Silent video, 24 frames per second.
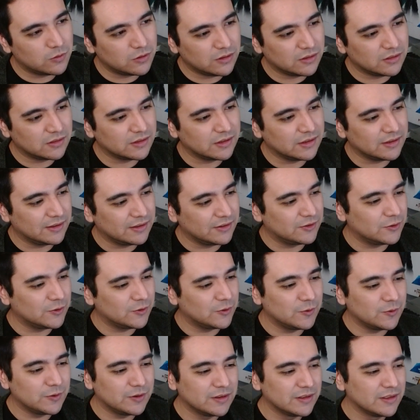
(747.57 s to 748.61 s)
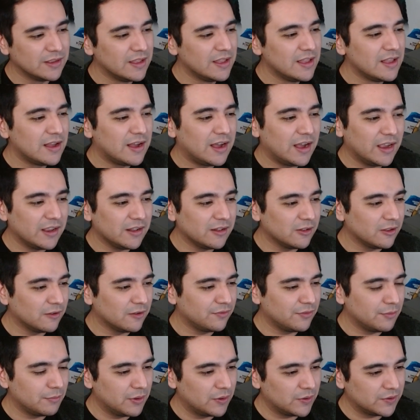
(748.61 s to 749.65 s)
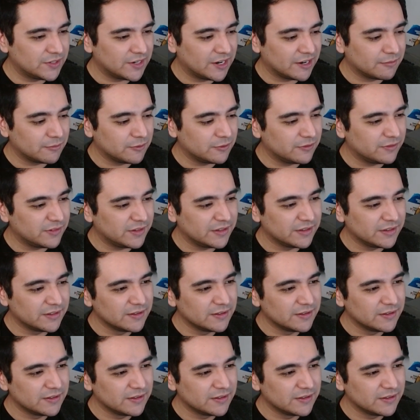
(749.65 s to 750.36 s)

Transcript: clean, dude. I love the Bojack movie.